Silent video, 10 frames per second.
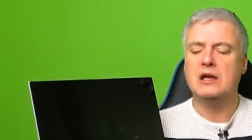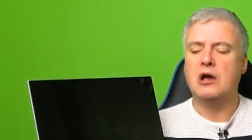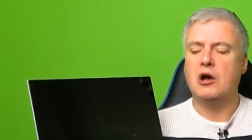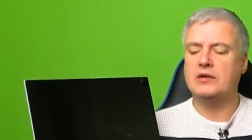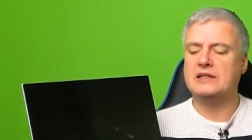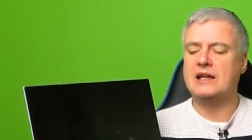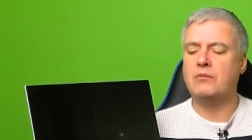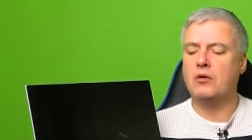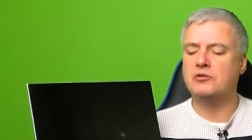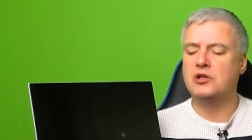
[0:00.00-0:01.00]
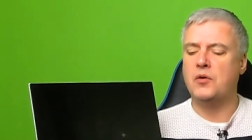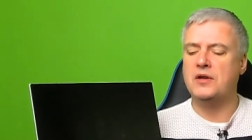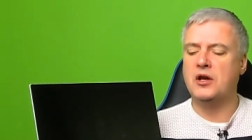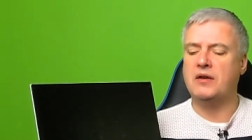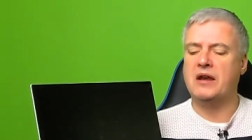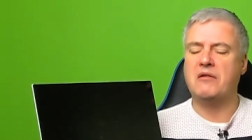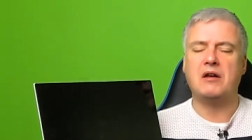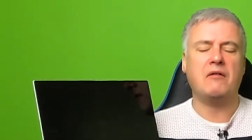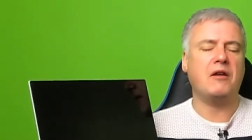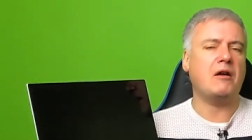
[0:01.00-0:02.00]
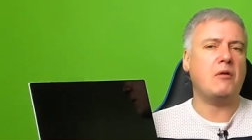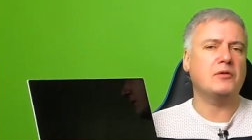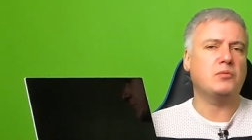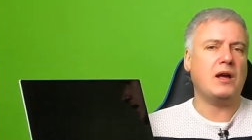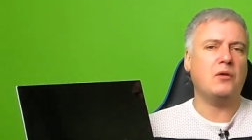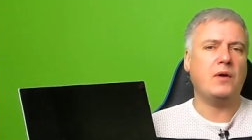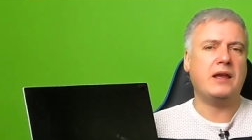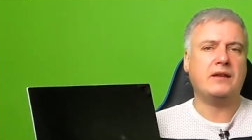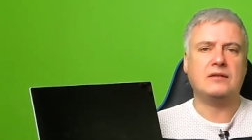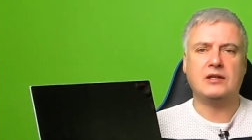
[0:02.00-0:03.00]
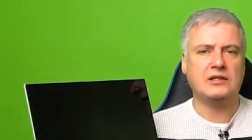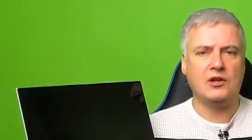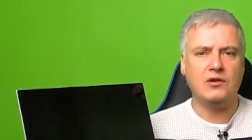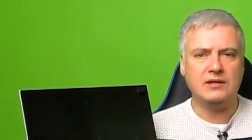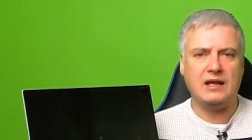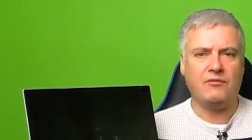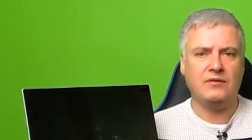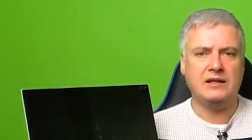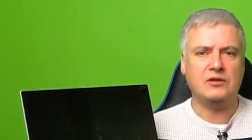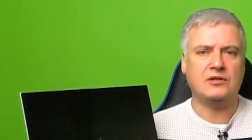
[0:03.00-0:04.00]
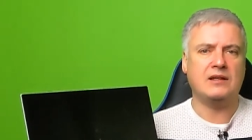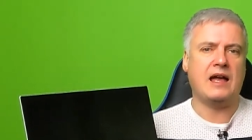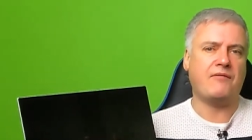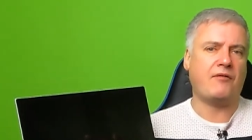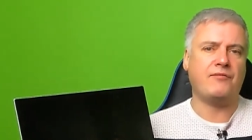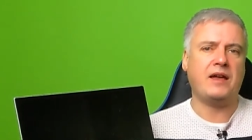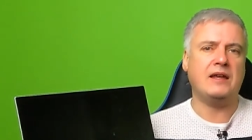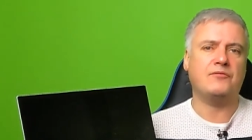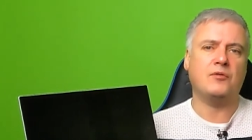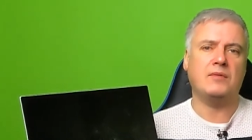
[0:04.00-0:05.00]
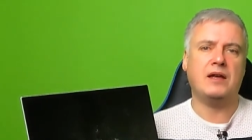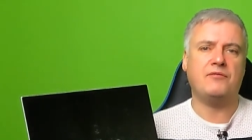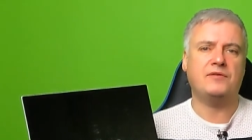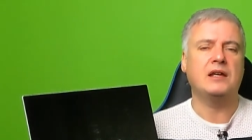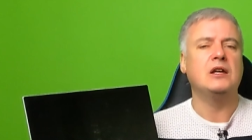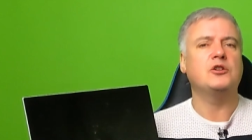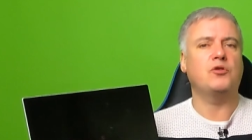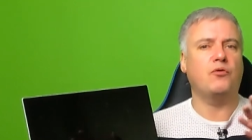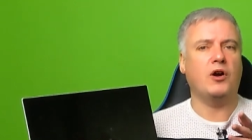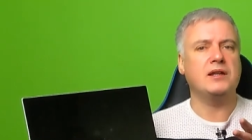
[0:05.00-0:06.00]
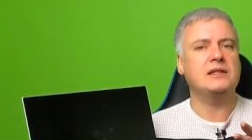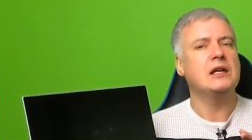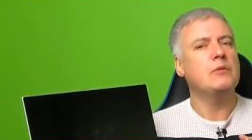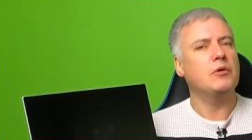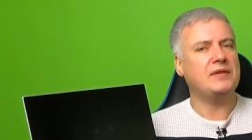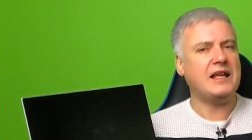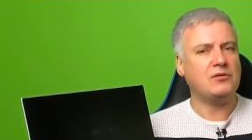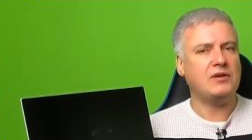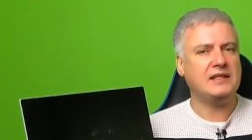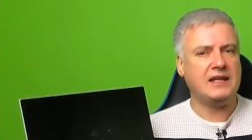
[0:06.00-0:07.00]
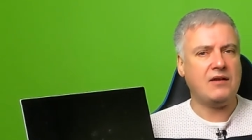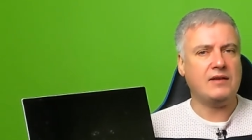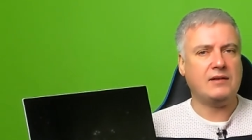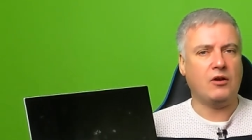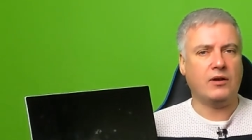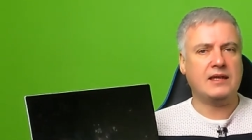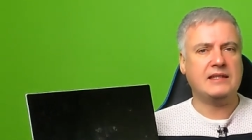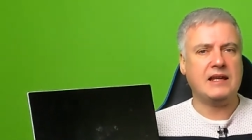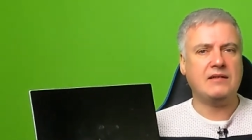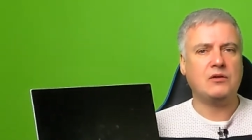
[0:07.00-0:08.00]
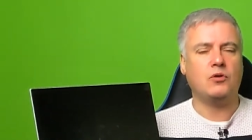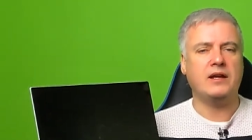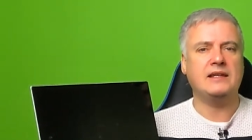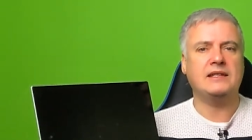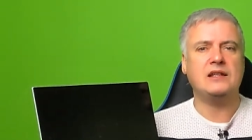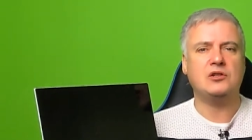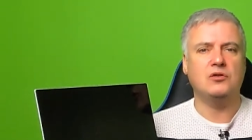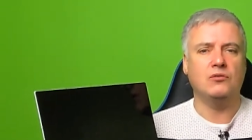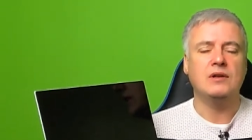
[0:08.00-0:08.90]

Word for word: understand what was going on. And I, I, I was well aware that the song definitely doesn't have a fade from left to right, but that's what it sounded like. It sounded quite intentional,